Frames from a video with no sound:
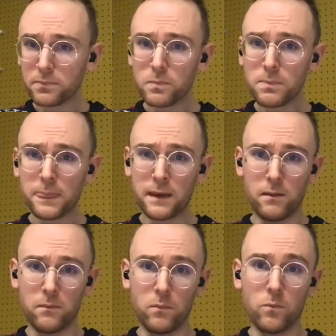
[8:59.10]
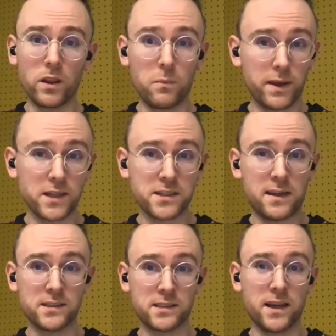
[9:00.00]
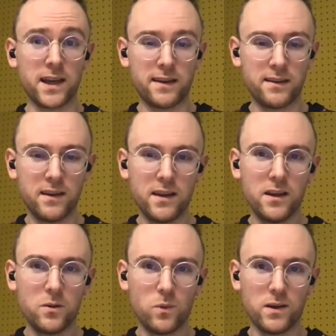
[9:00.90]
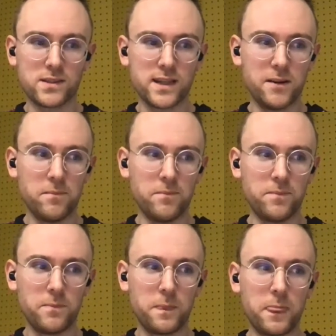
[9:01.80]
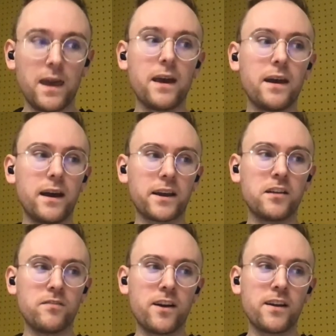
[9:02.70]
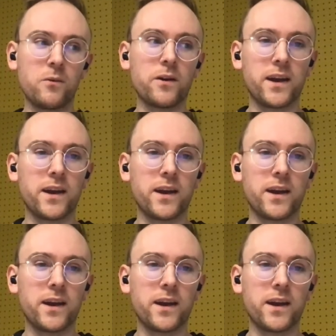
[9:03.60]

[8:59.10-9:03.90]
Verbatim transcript: um, one of the biggest challenges i had was um, uh, converting what i had